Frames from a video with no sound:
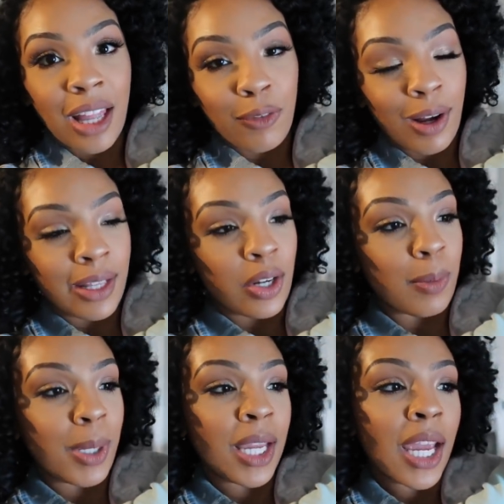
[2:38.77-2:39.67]
like right there in
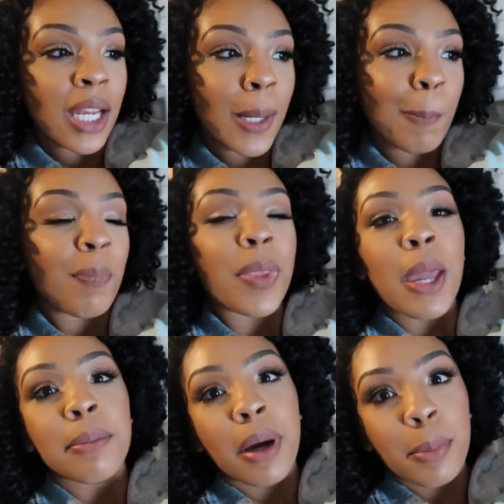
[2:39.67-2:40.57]
the beginning.
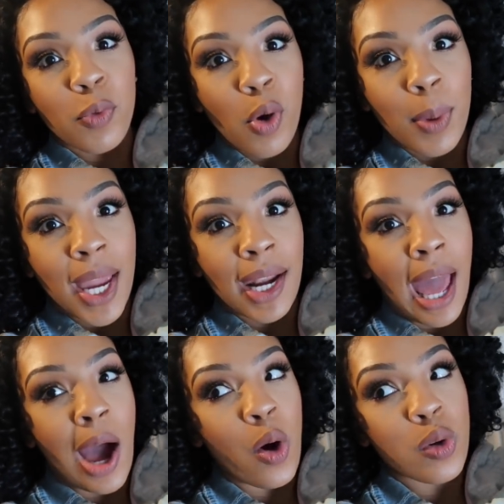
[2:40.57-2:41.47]
But before we head
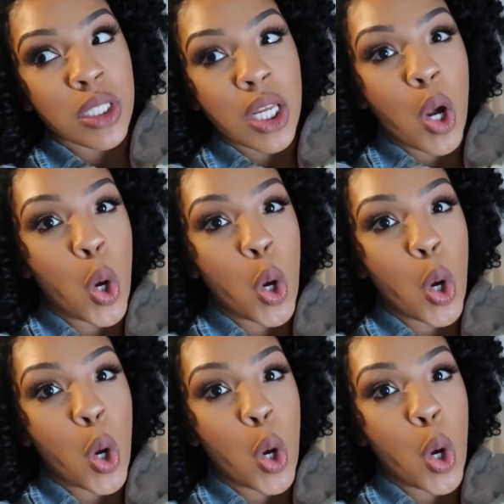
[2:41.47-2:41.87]
out,